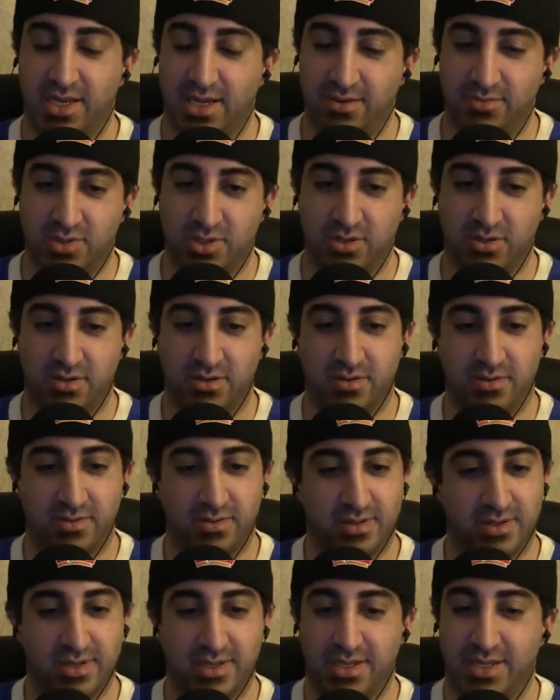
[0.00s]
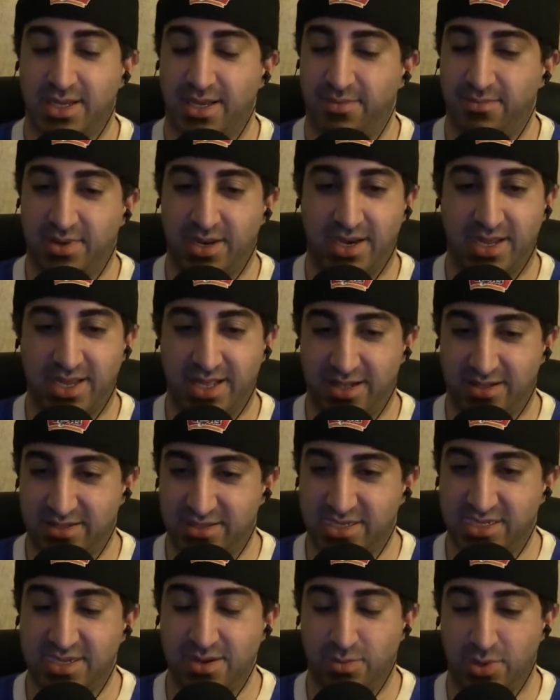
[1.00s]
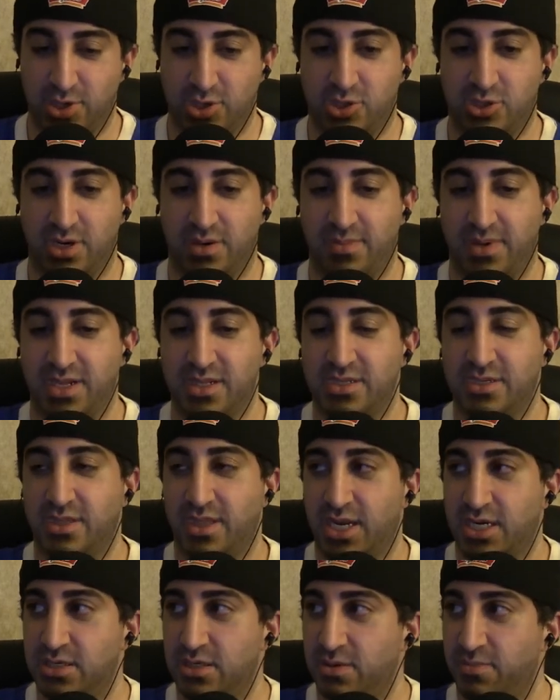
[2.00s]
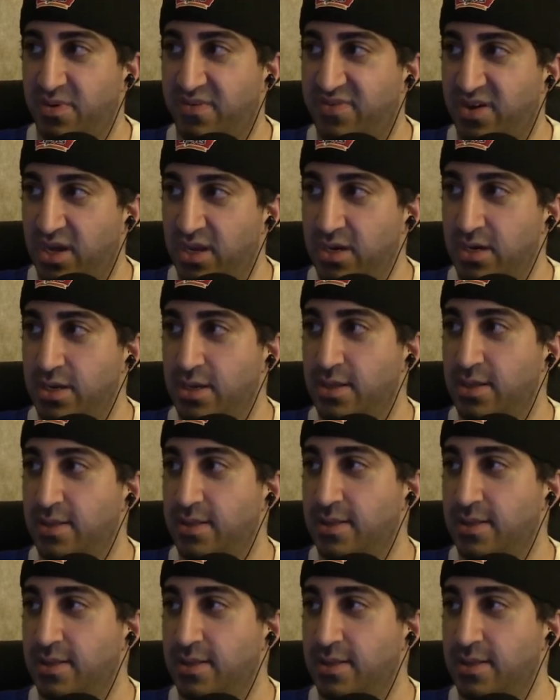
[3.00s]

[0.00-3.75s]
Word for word: I'm sure I'm going to get similar treatment. So that should be fun.